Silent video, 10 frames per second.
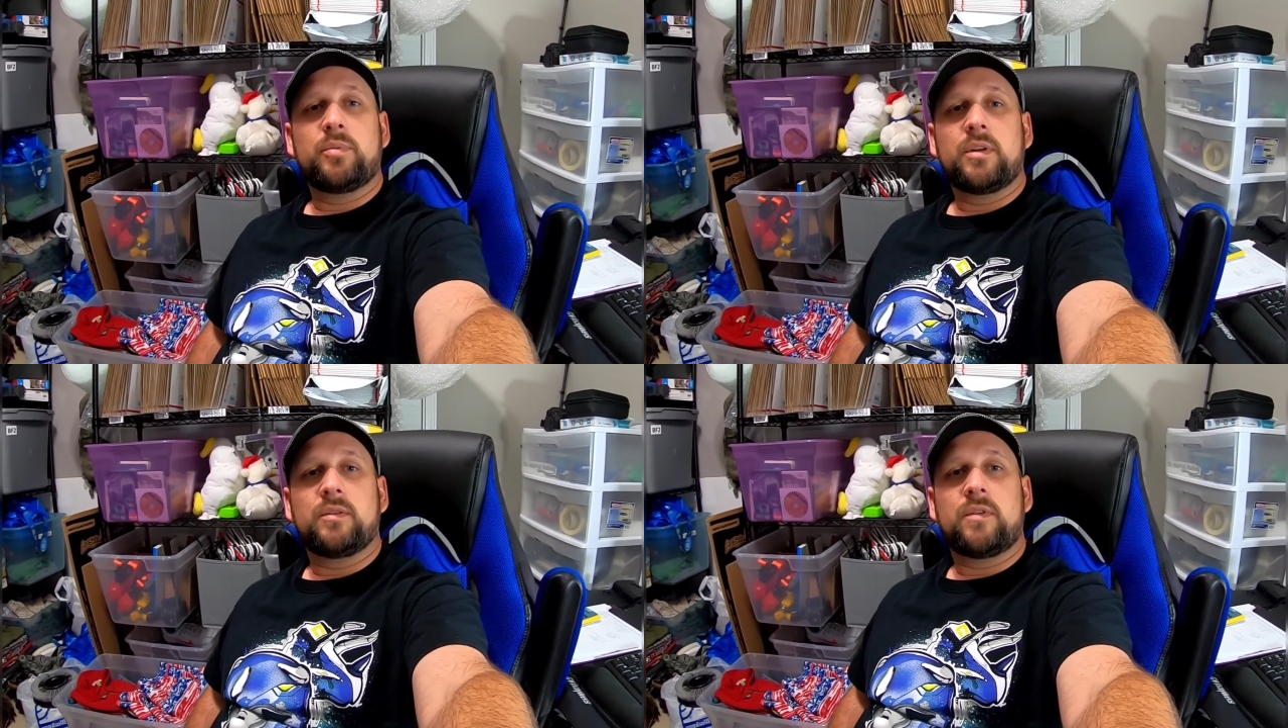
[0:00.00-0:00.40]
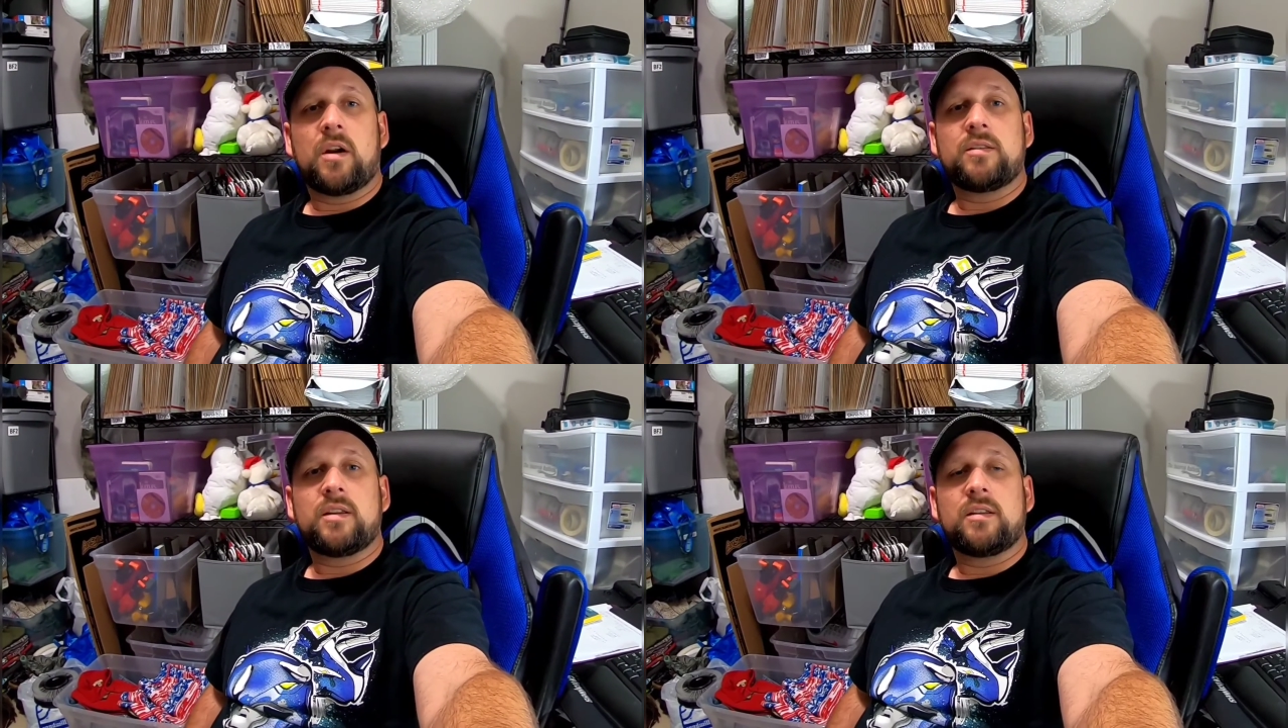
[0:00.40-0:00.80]
bit of
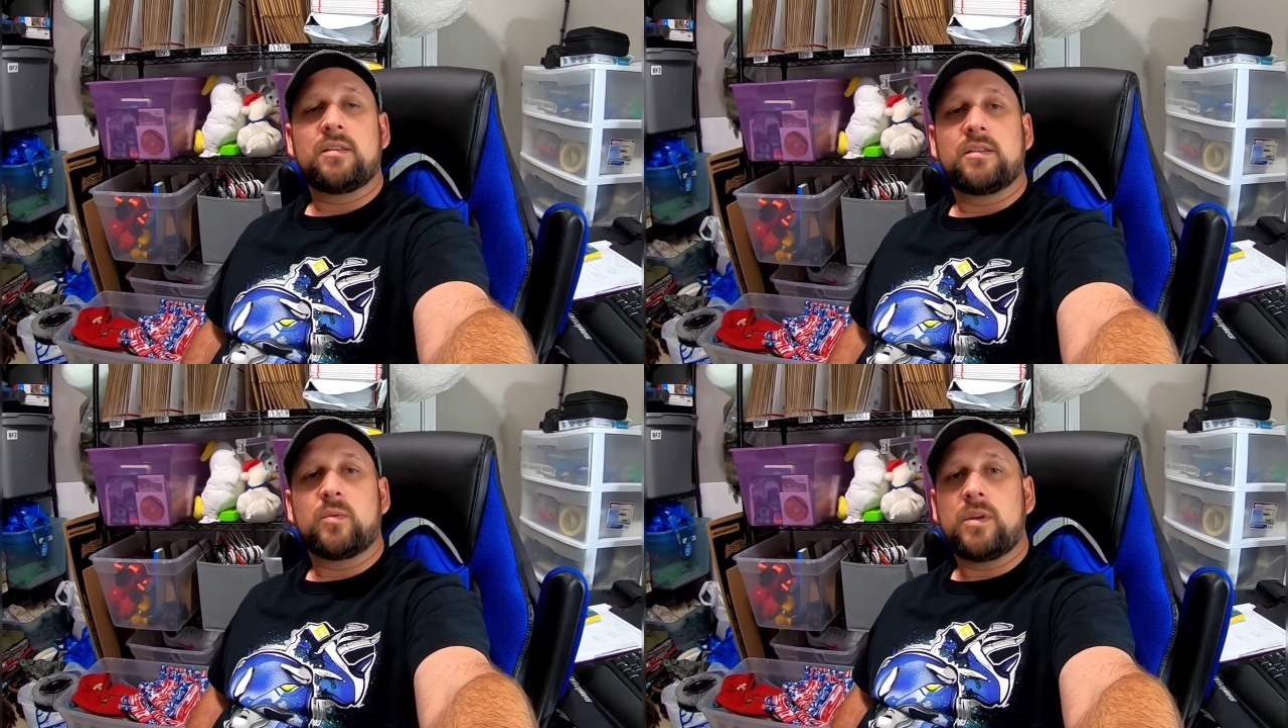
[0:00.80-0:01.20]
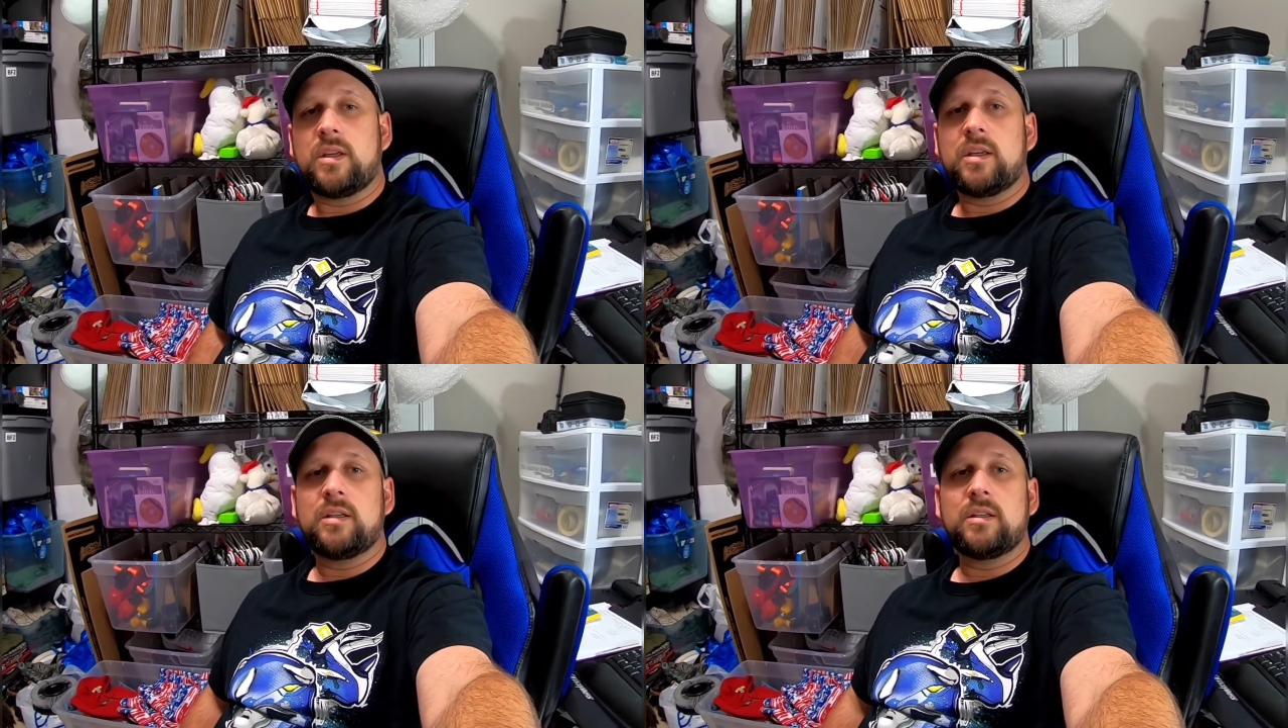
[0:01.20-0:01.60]
yard selling this
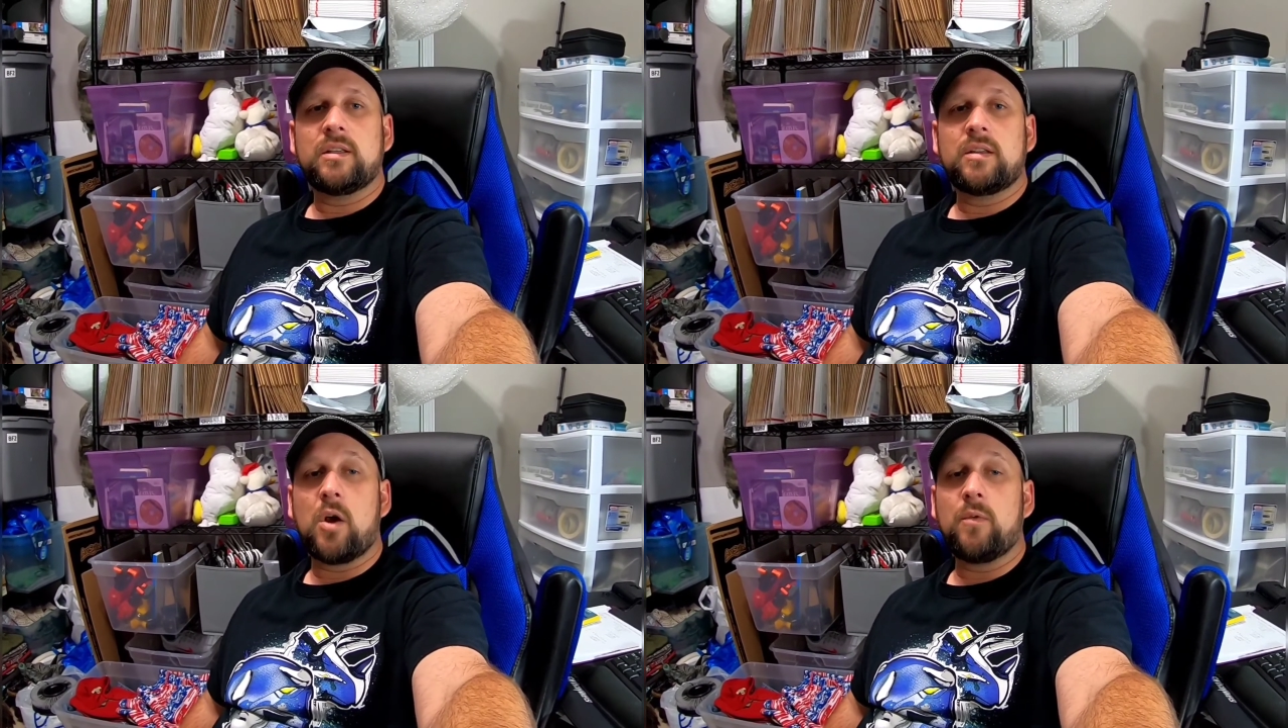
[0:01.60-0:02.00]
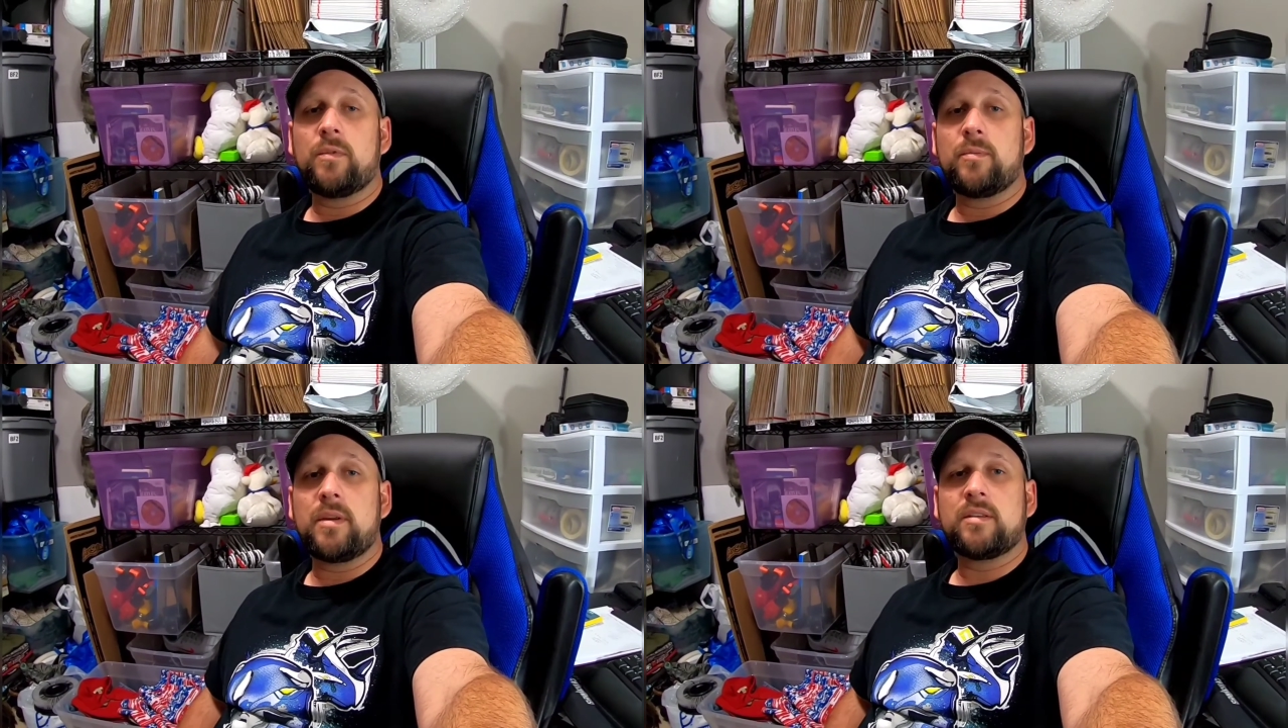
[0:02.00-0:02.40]
weekend and
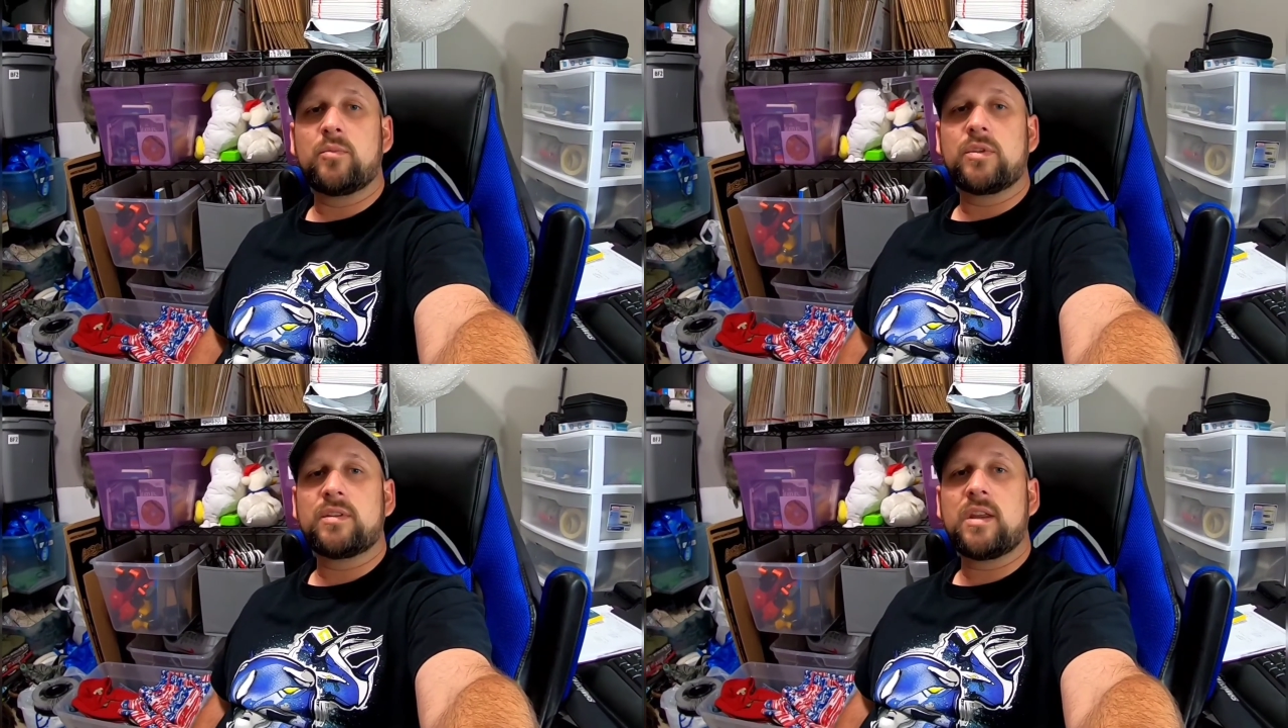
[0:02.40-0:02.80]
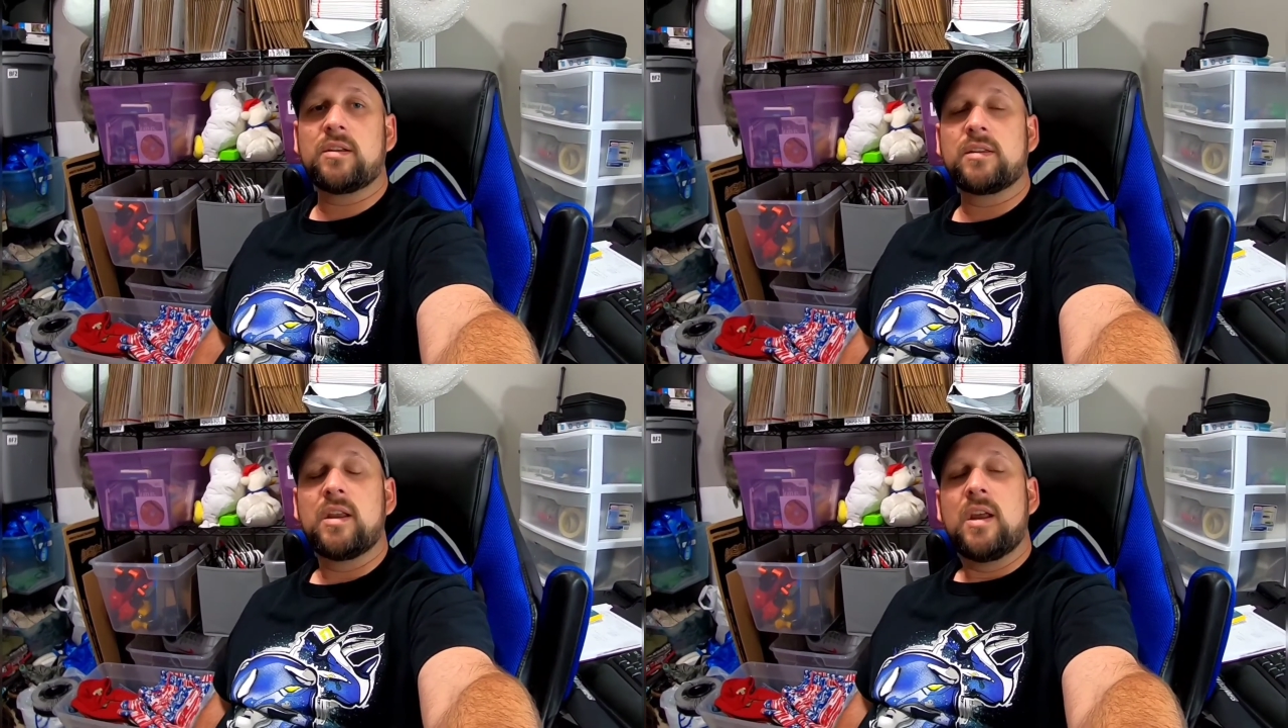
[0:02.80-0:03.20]
hopefully make some more
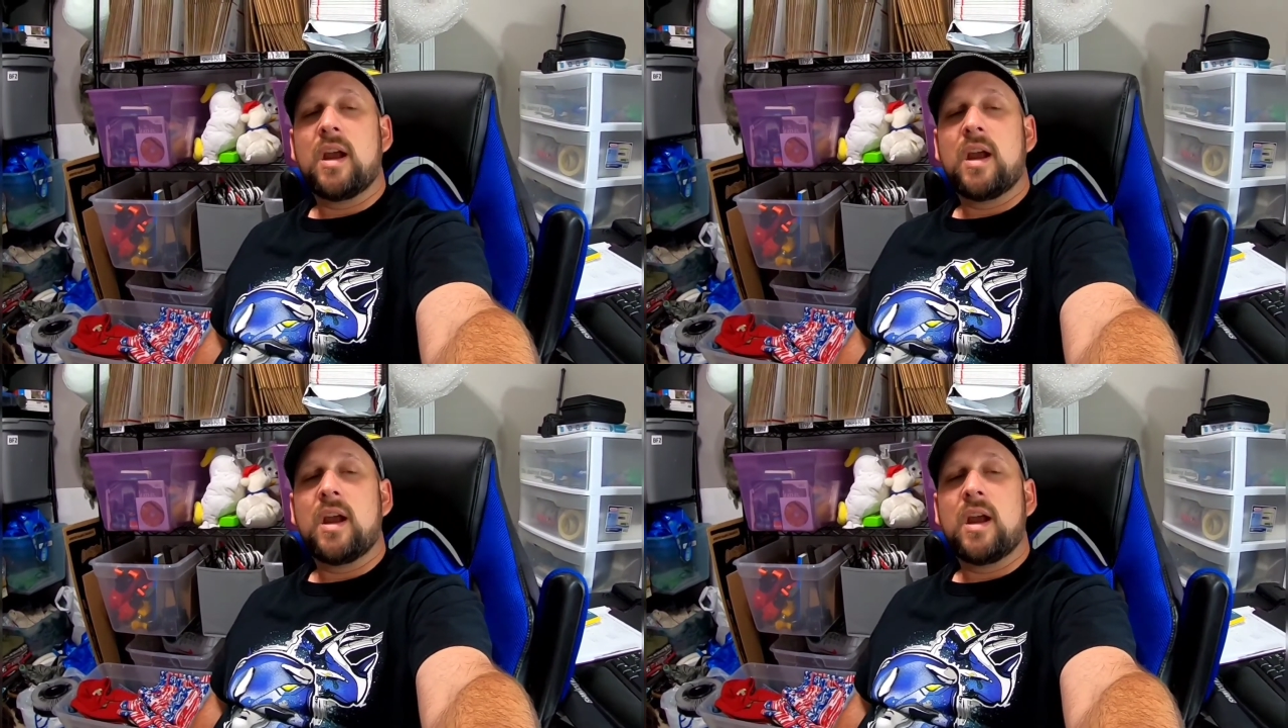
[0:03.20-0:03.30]
sales.